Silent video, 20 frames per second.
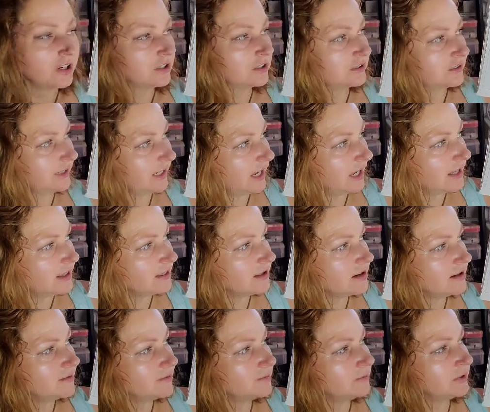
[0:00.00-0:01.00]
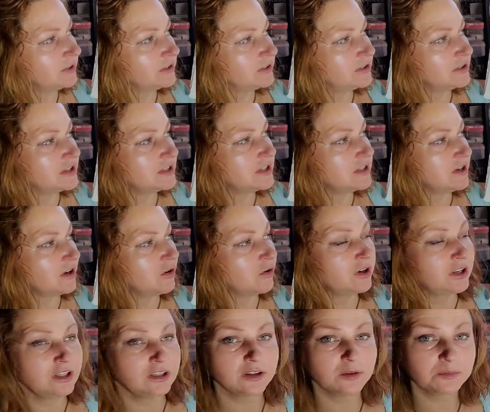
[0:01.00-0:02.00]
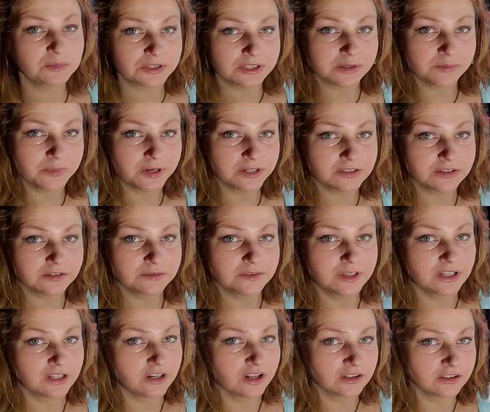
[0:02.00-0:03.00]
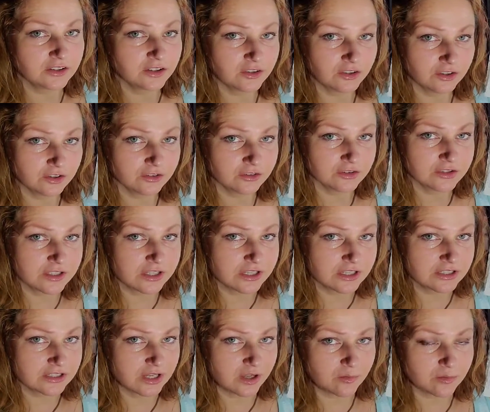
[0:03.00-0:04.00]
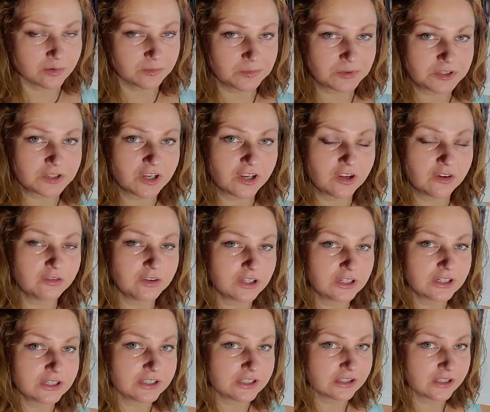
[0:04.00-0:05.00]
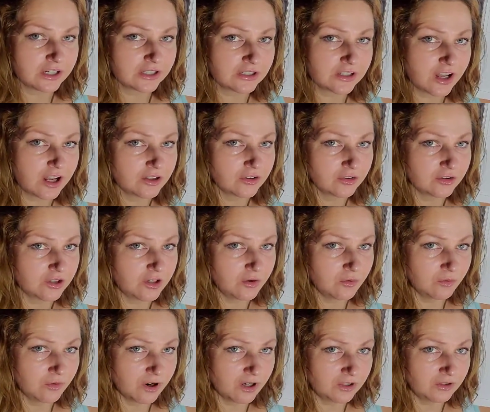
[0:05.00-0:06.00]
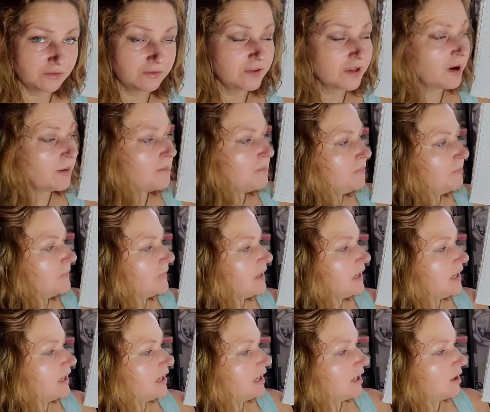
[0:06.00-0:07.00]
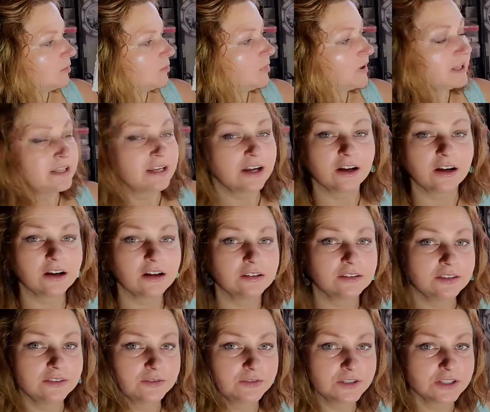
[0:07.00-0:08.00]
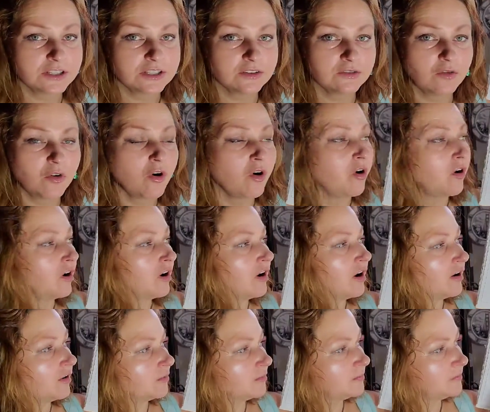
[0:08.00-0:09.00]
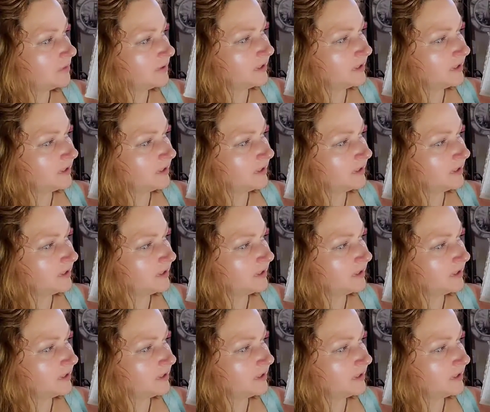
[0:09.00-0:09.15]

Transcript: create them, because in a perspective they're not gonna look the same, especially when it's like not only one of them. But the first of all,